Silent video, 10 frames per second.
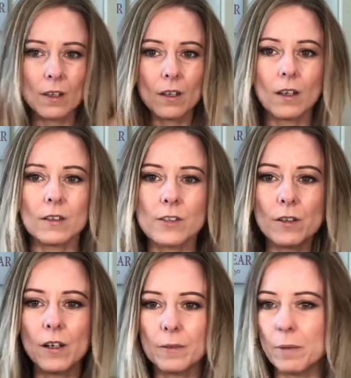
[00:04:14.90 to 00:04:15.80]
I do
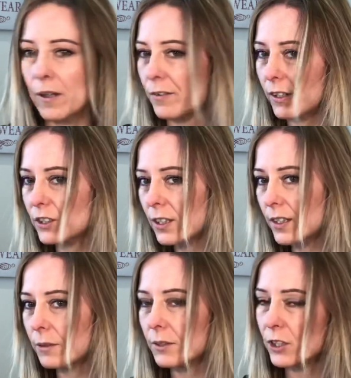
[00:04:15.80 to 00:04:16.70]
like both
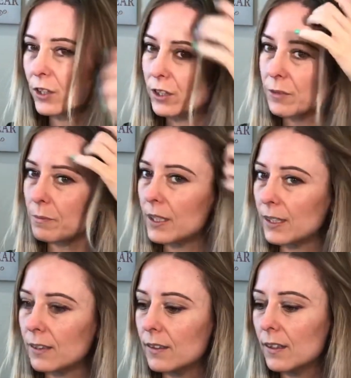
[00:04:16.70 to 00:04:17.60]
actually, which could
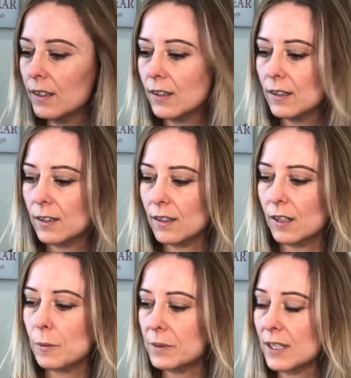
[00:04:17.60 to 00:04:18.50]
mean that I
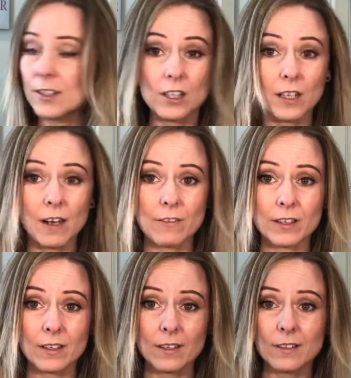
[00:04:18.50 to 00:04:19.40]
could potentially get rid of
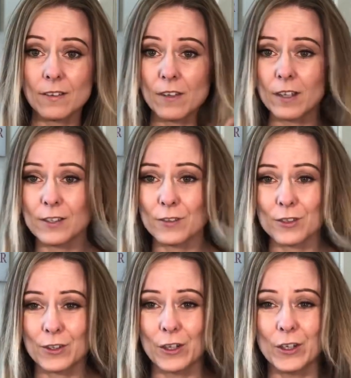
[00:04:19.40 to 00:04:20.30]
these if these are as
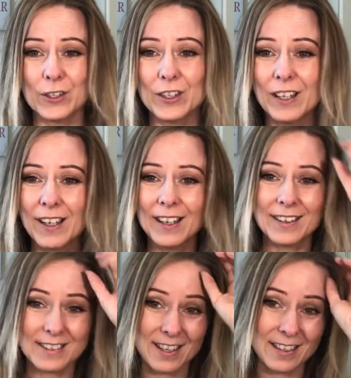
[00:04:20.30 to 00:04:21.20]
good as
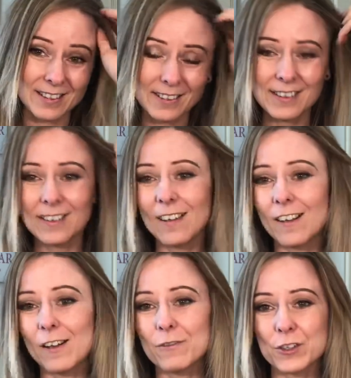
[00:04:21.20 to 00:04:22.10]
these
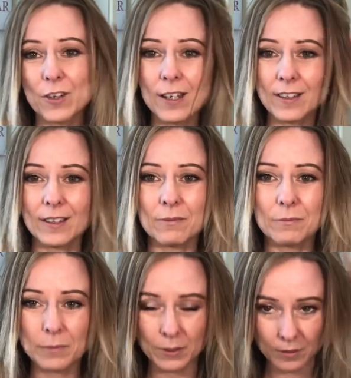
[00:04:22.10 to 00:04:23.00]
for straightening,
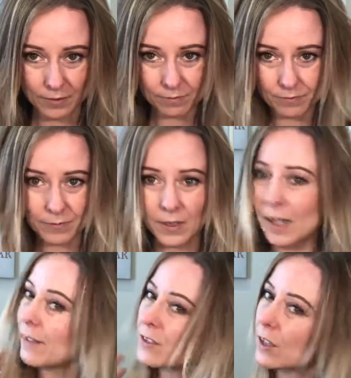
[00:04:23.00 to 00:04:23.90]
but I'll
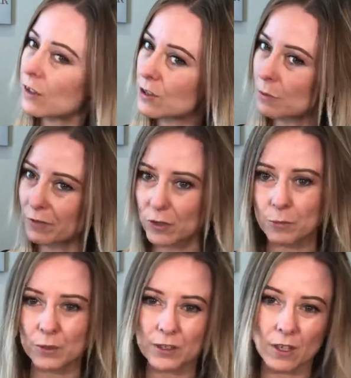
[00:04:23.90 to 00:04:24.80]
have to use them a few
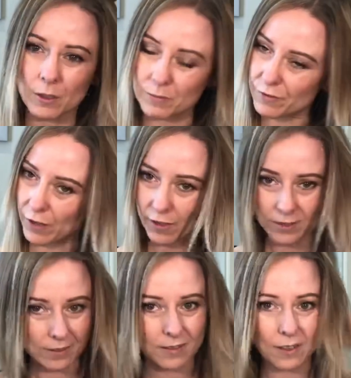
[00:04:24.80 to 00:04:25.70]
more times first
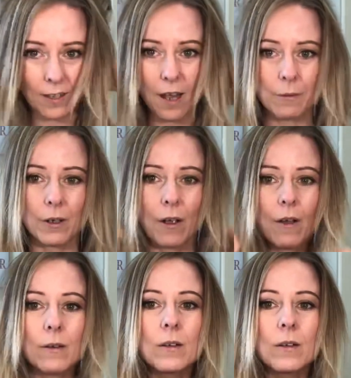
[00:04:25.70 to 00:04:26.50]
and see how I go.